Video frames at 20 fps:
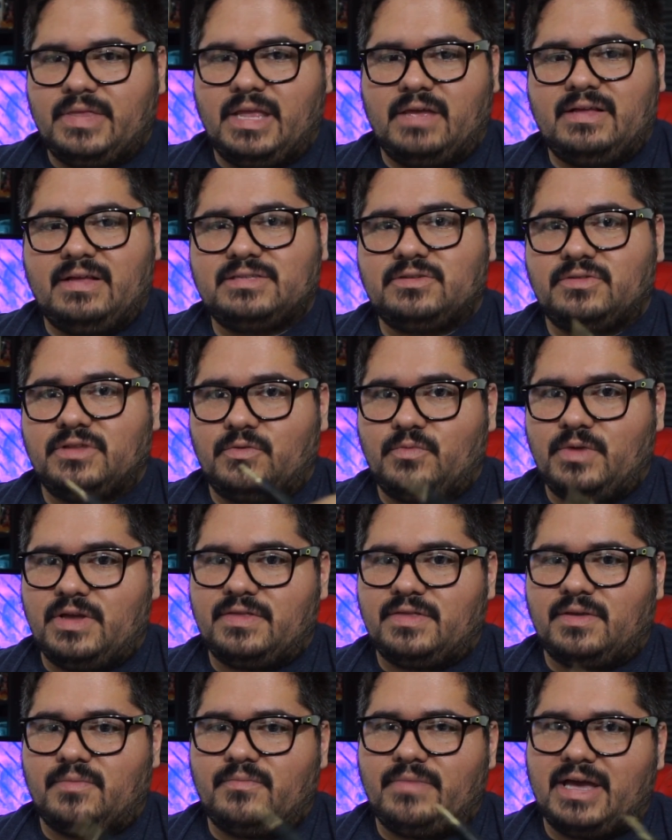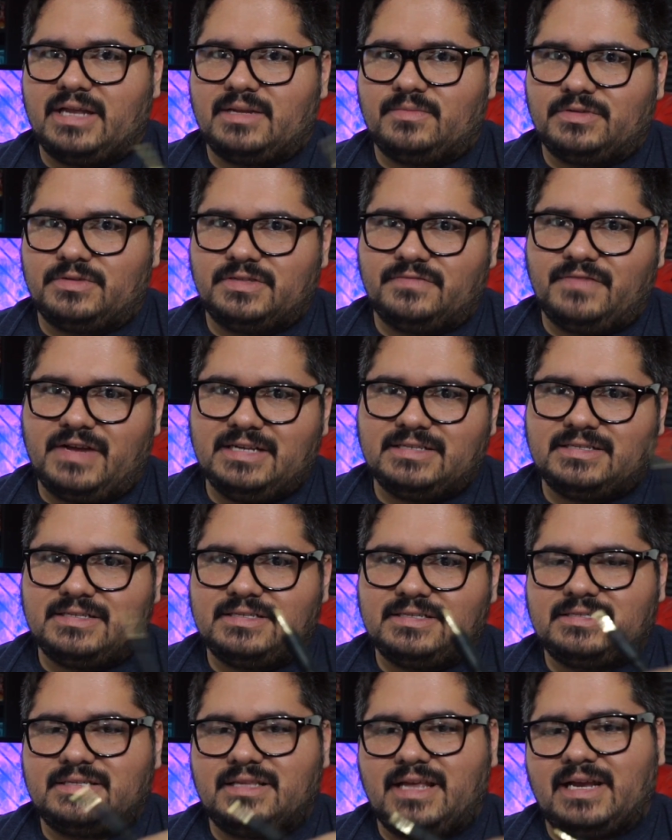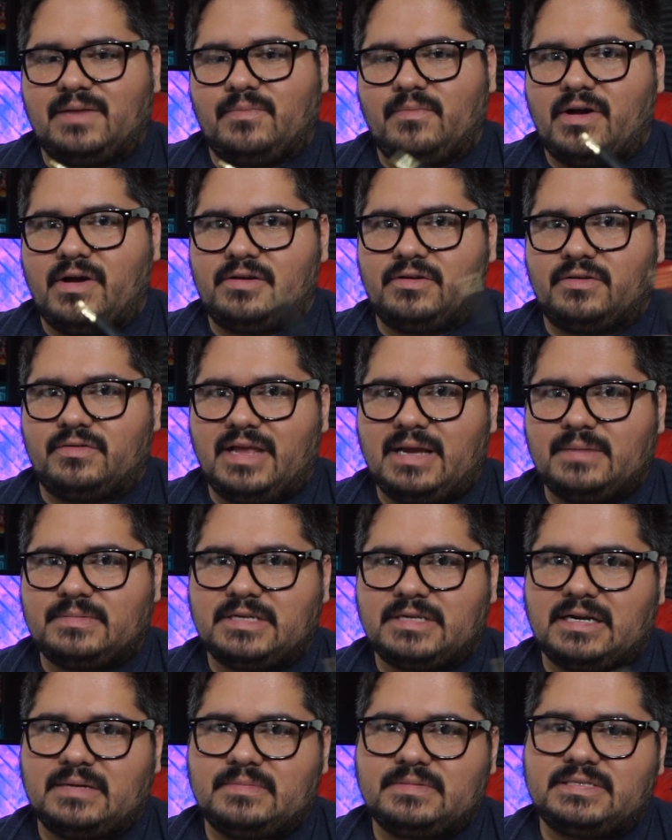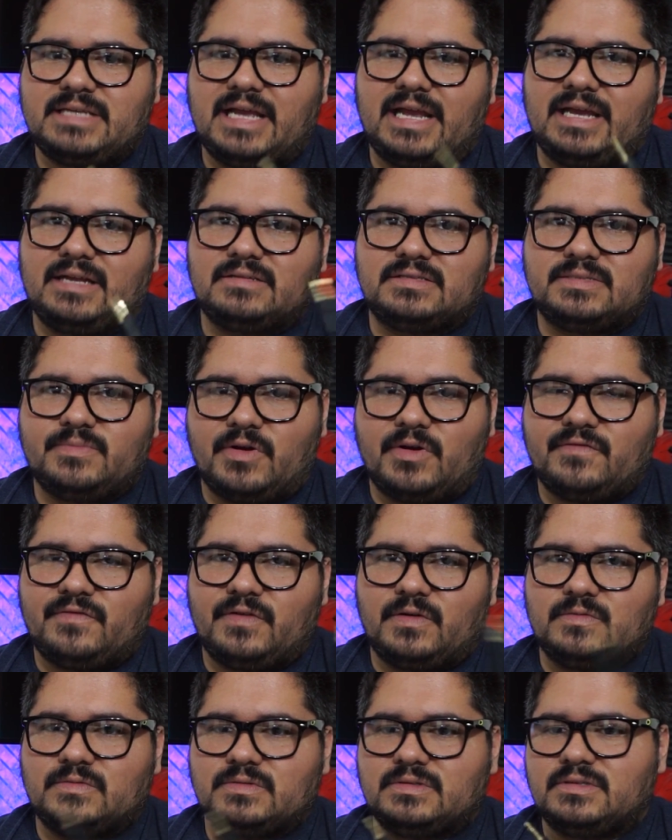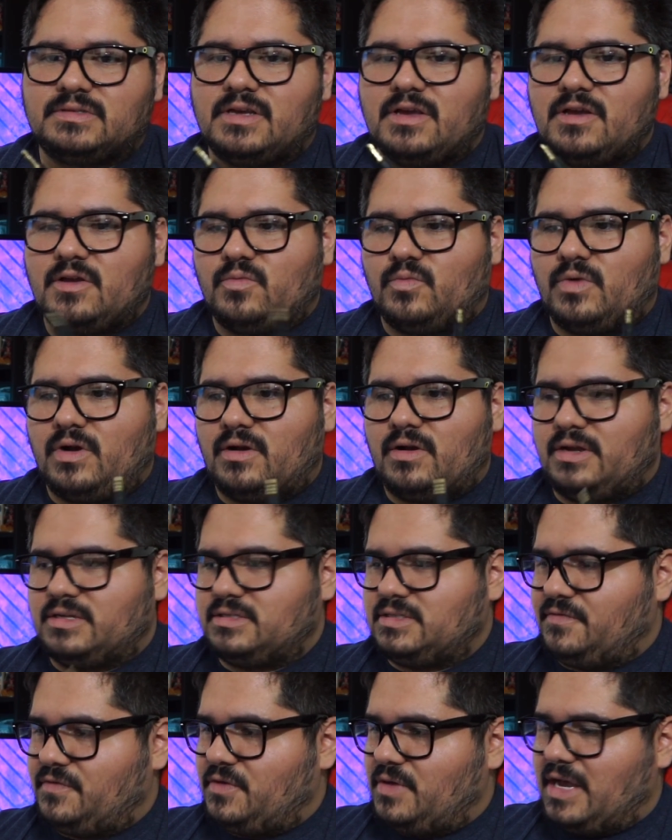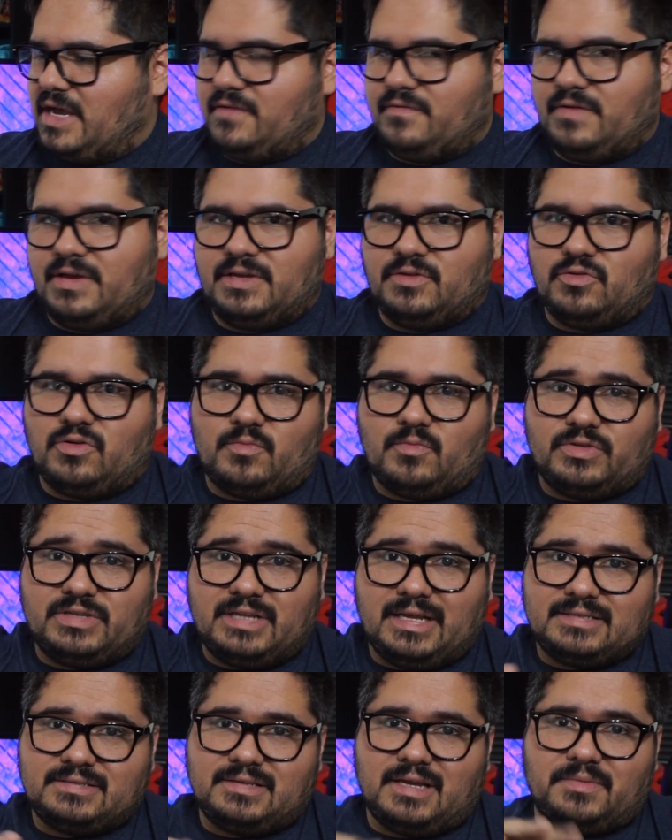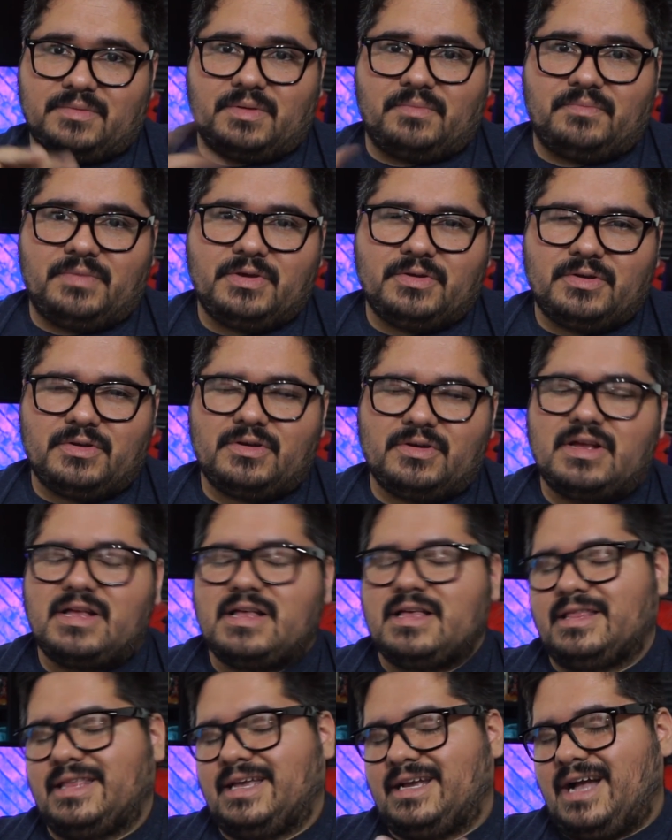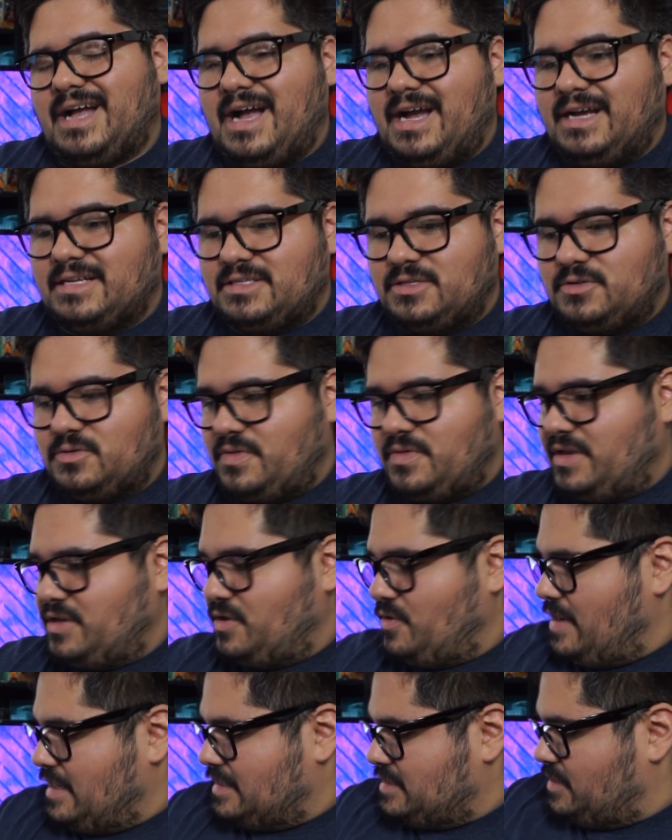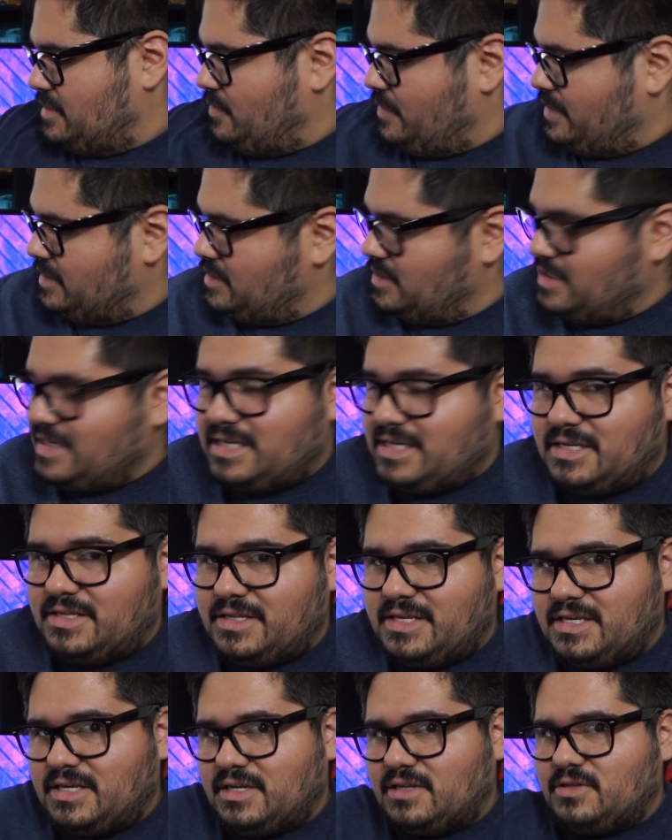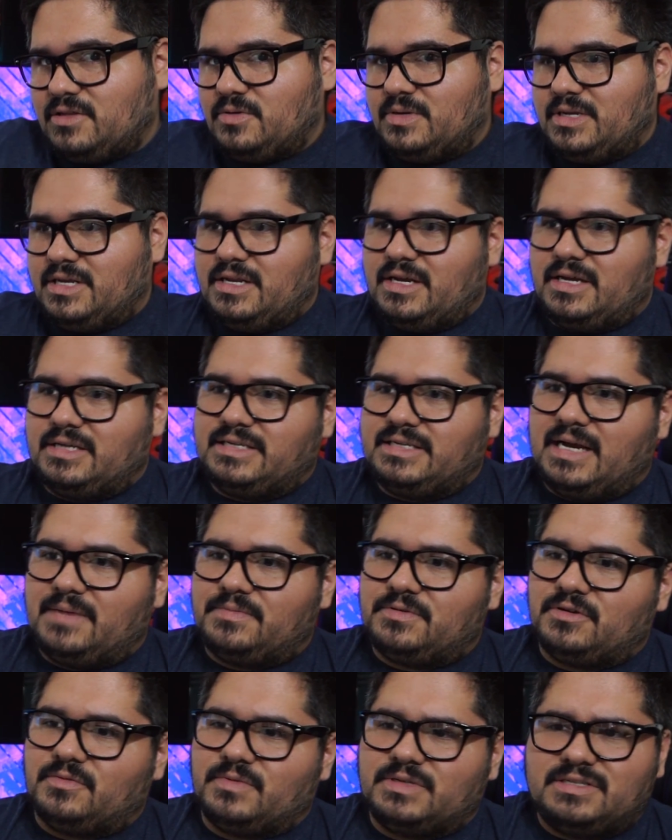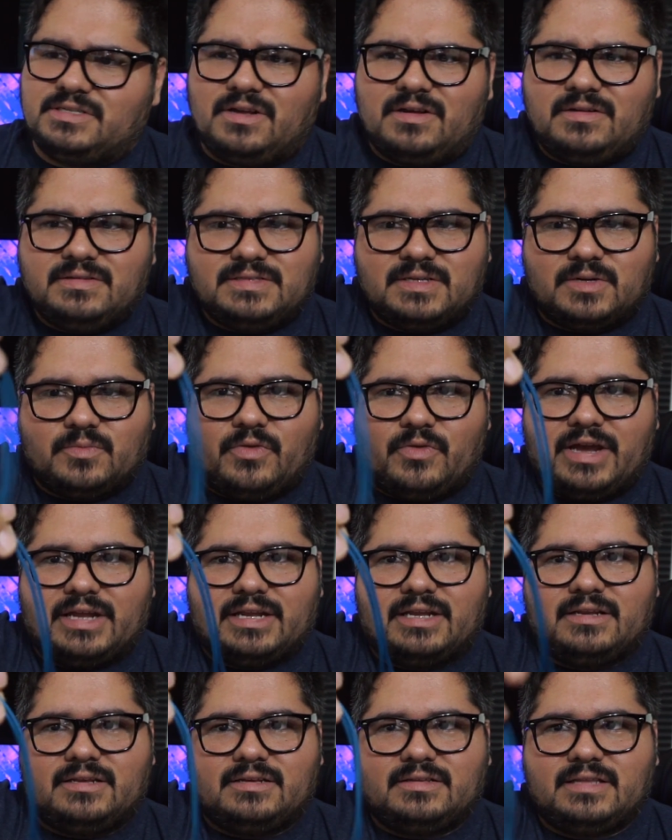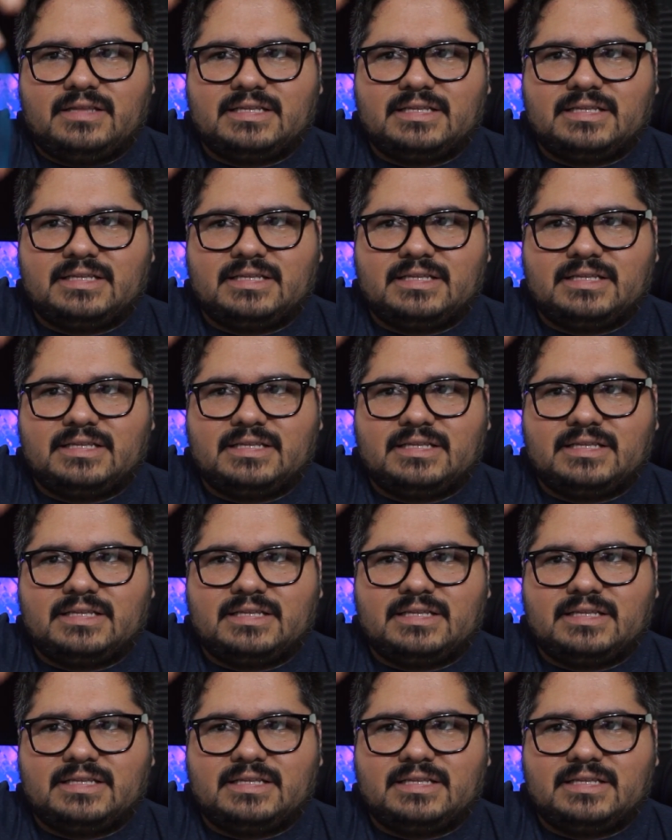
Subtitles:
Now, that's only with compatible devices like modern laptops and smartphones, whereas if you have a normal desktop computer, like I do, then you're actually going to need the included adapter, which is also braided.